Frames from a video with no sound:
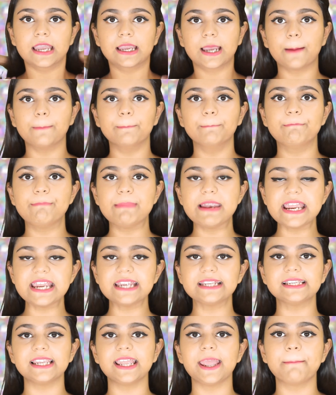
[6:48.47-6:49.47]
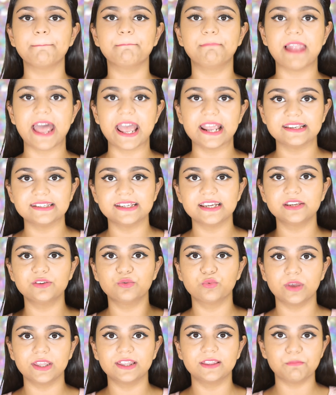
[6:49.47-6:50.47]
completely
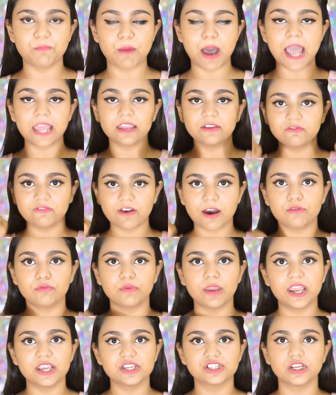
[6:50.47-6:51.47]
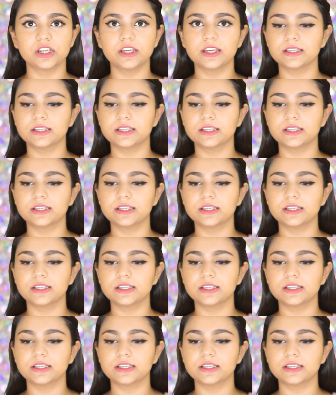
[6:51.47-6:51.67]
blended with my foundation.